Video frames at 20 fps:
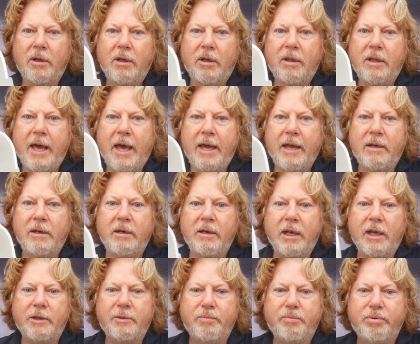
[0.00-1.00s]
then
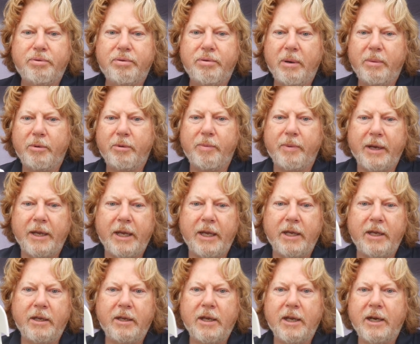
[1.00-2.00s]
it's
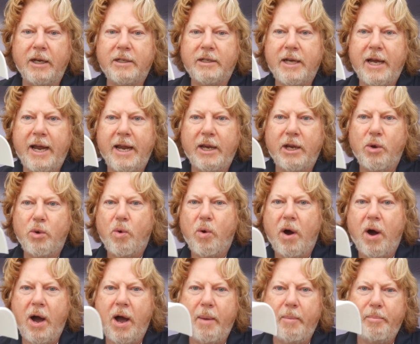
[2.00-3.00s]
probably going to take
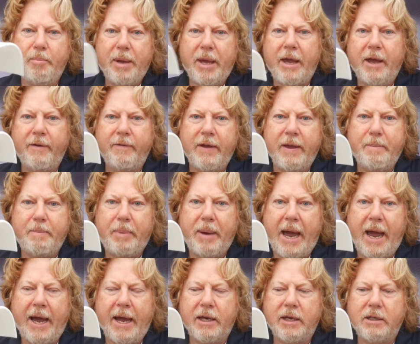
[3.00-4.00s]
quite a bit of
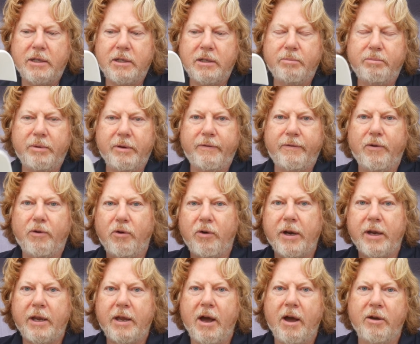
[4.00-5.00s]
impact before
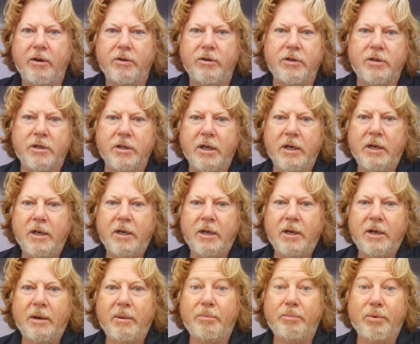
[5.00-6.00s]
it goes
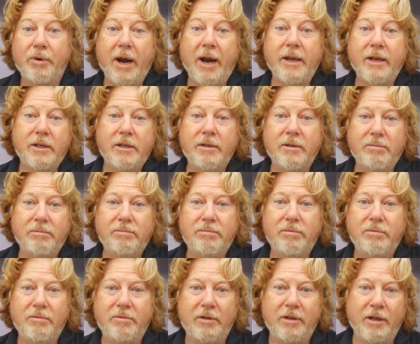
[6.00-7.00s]
and breaks
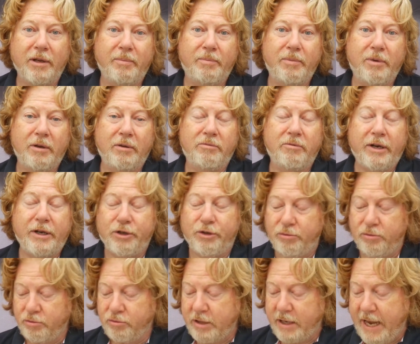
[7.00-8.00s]
the
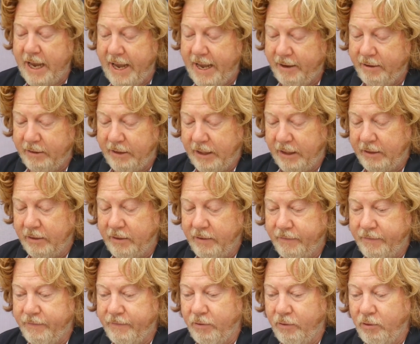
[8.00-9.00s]
original cowling
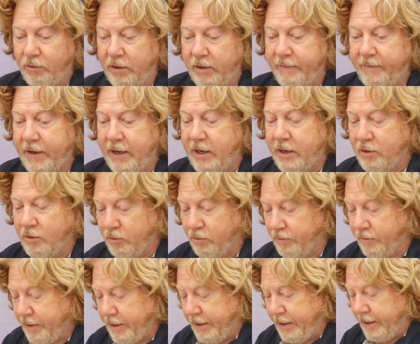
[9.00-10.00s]
for your vehicle.
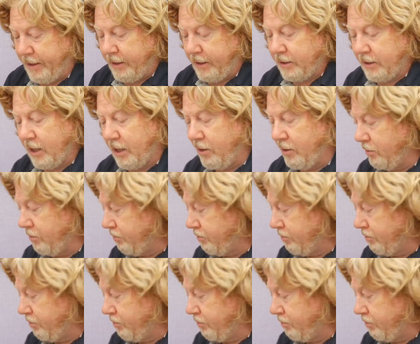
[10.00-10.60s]
So